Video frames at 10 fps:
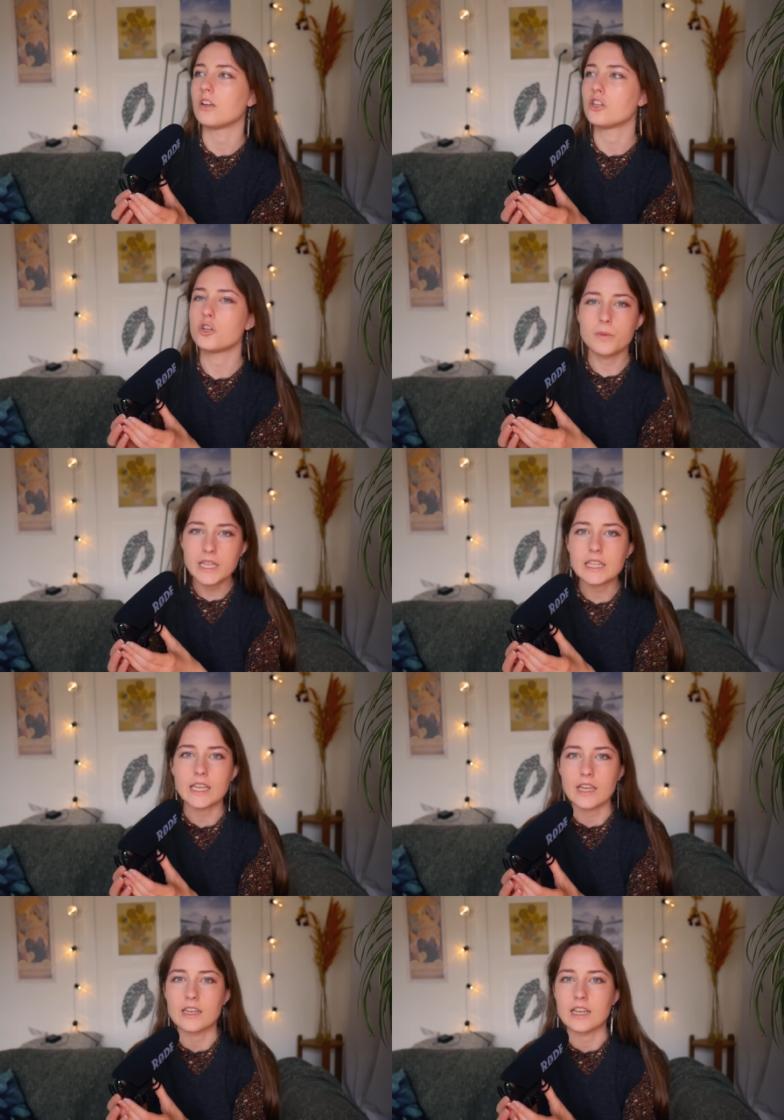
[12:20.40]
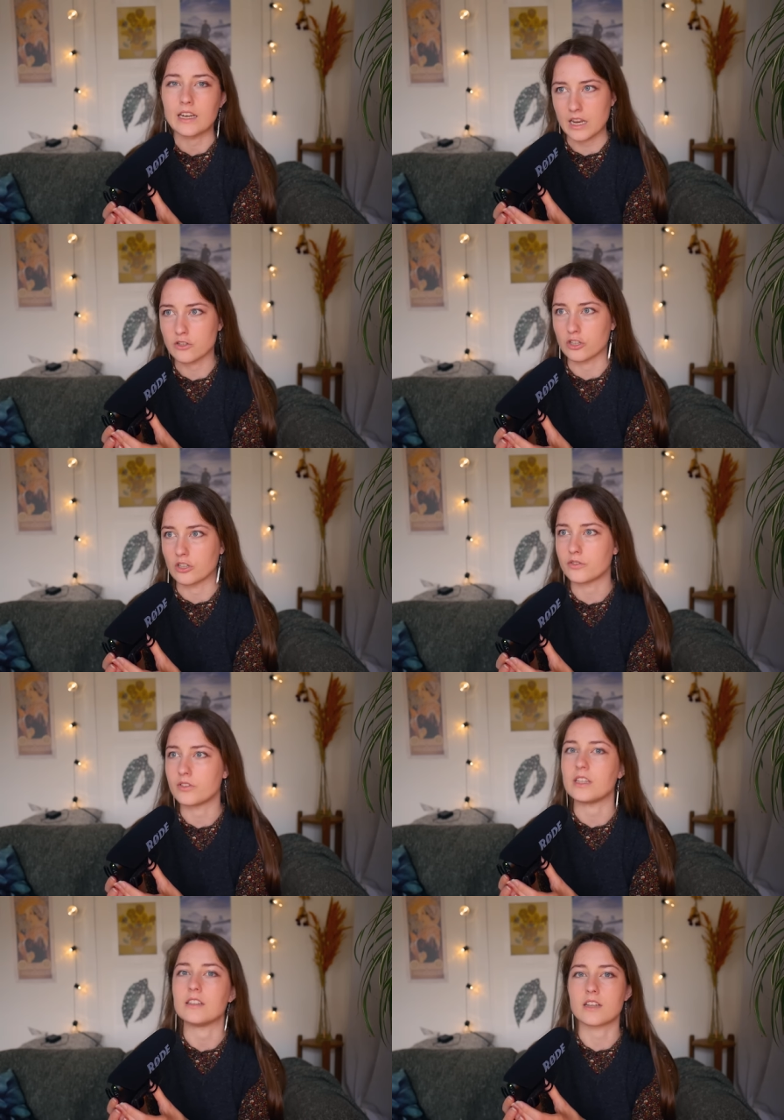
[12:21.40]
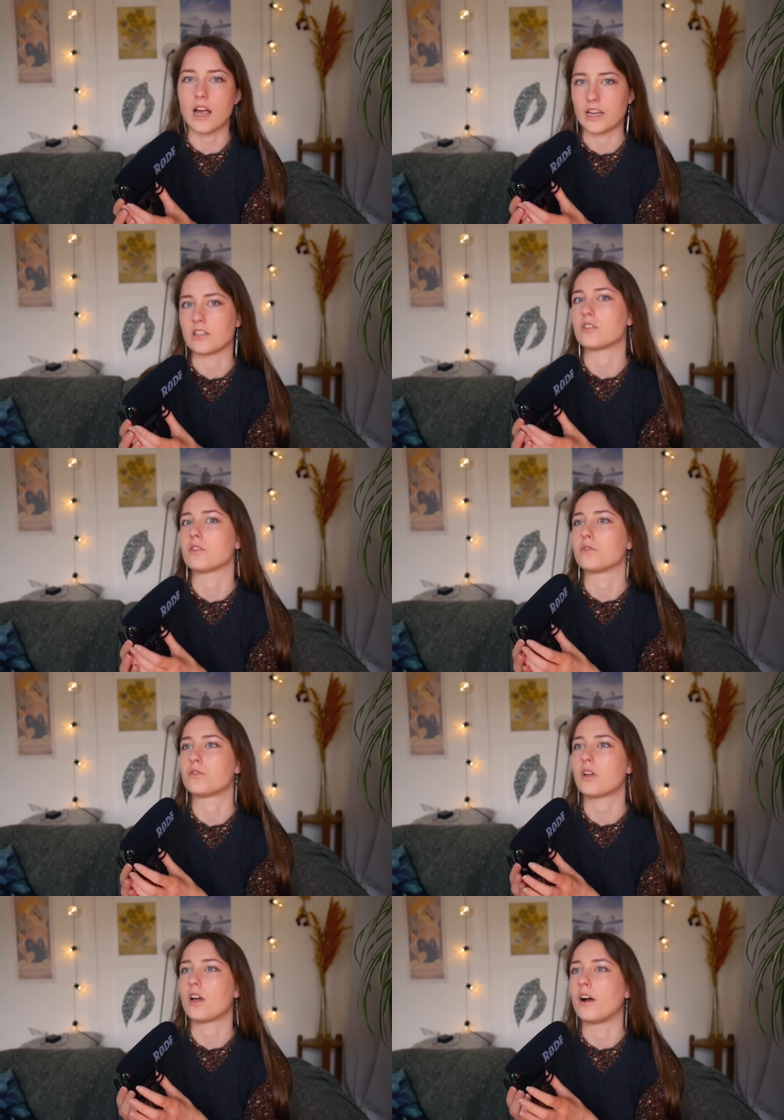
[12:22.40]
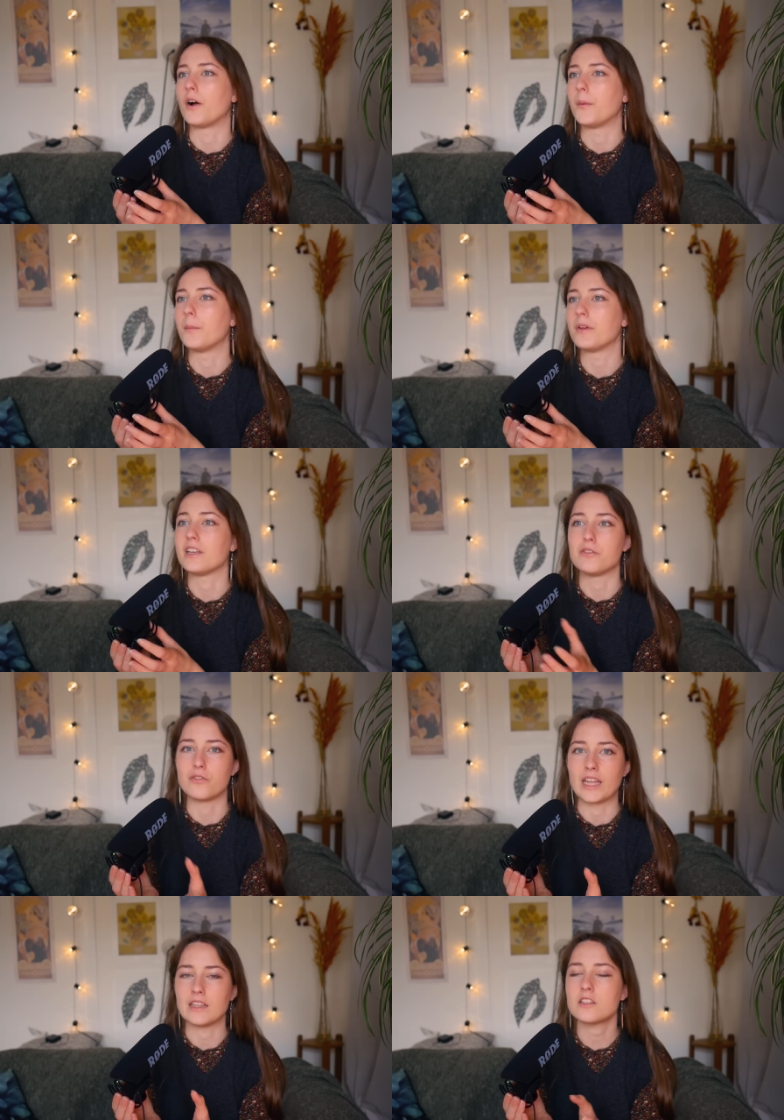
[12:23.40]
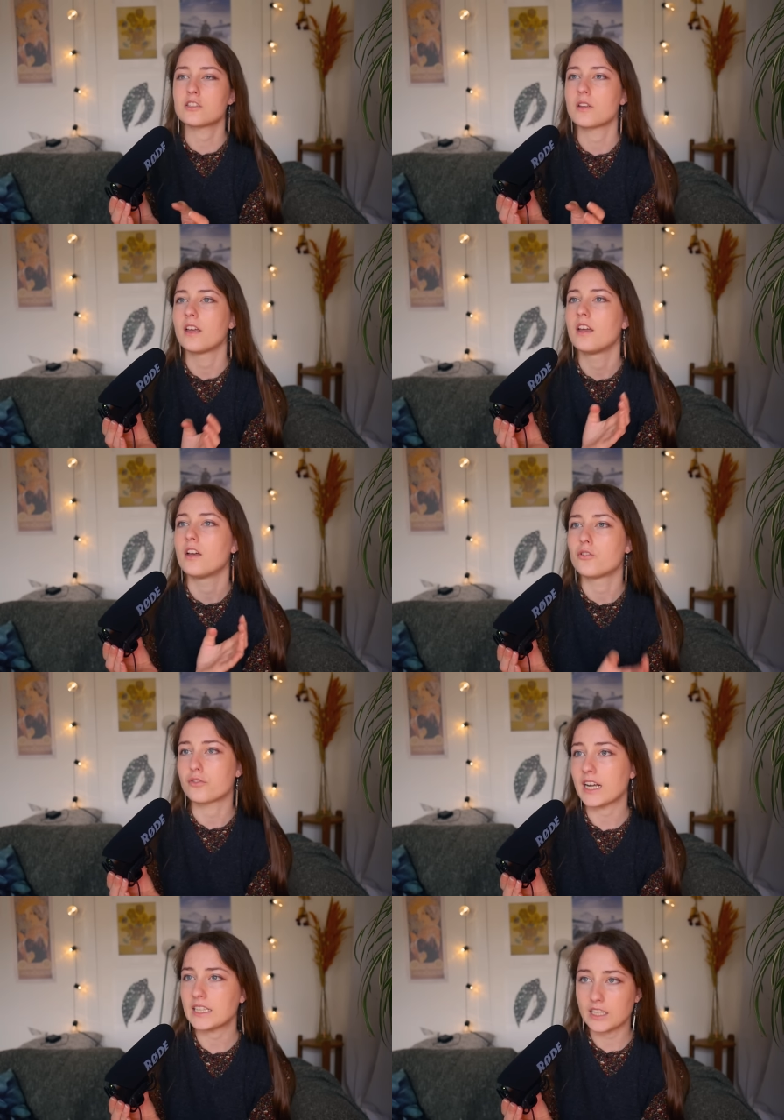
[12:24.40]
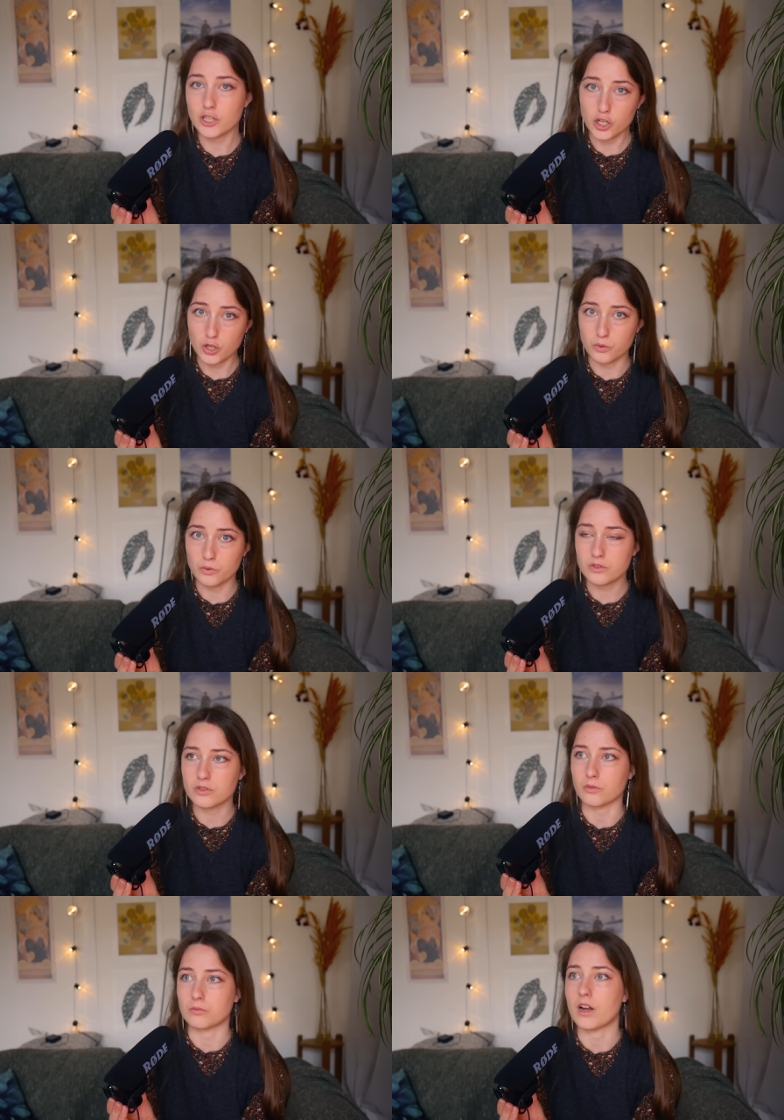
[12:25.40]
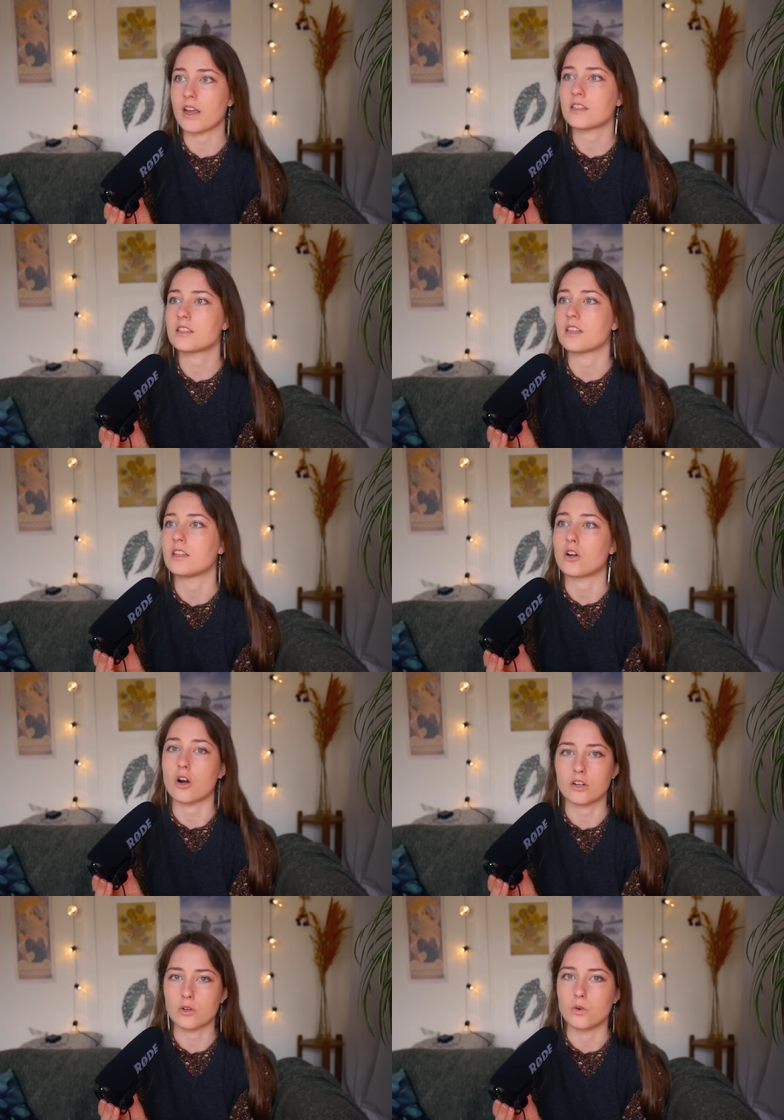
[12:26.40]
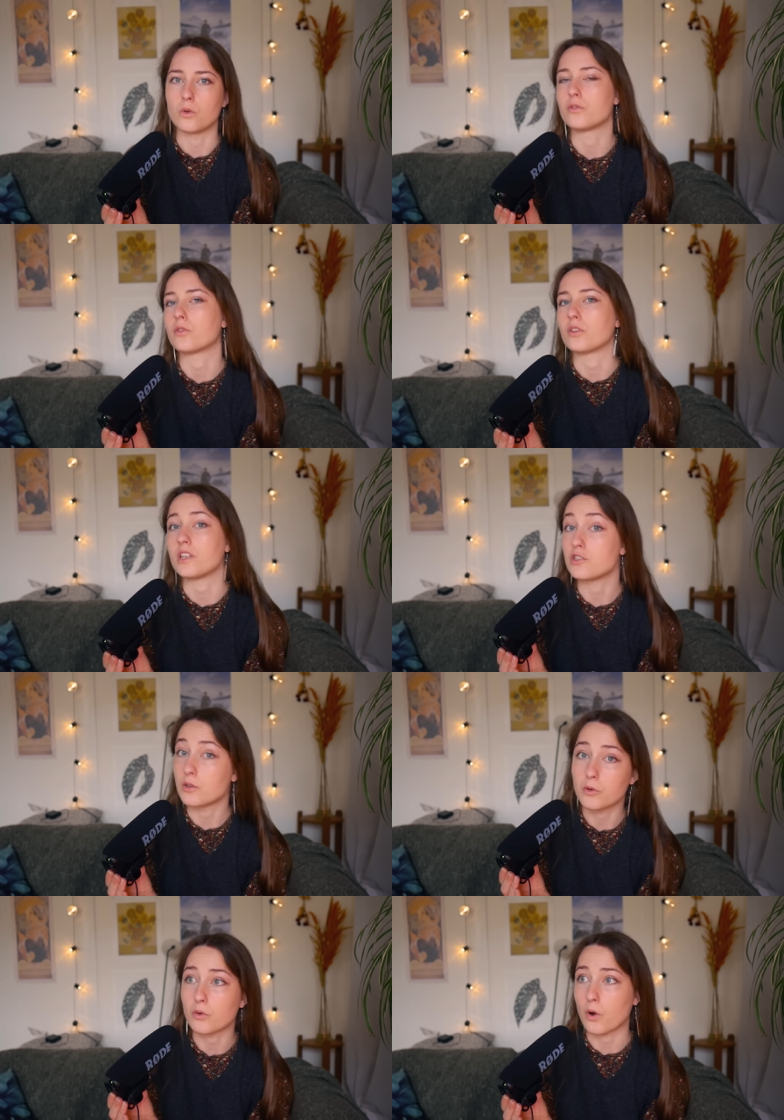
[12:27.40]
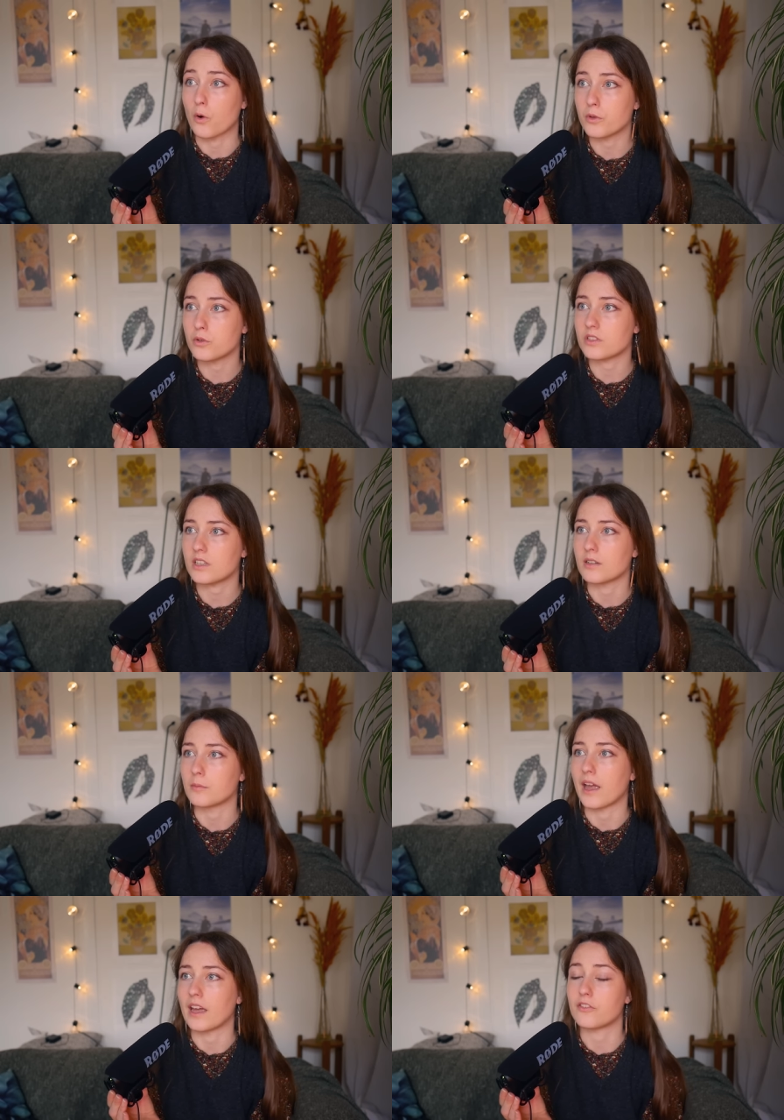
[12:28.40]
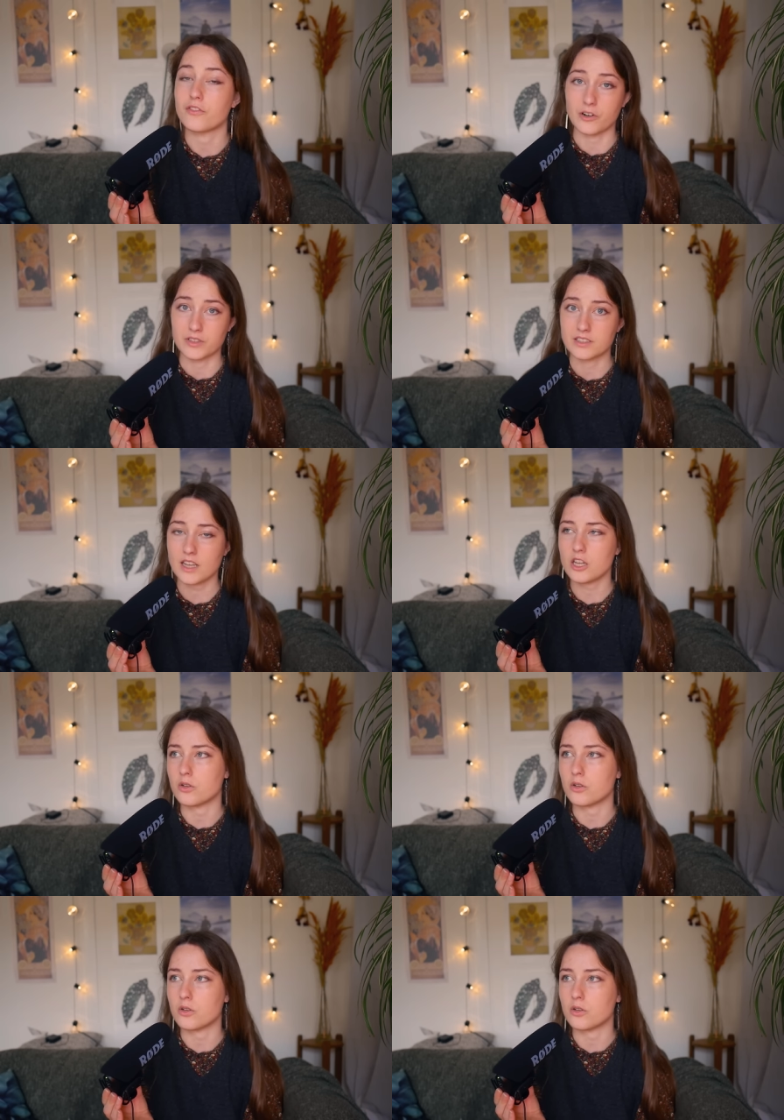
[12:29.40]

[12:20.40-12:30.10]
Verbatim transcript: humiliating nature of these kinds of um, events. Franklin Hughes writes in an article for the Jim Crow Museum at Ferris State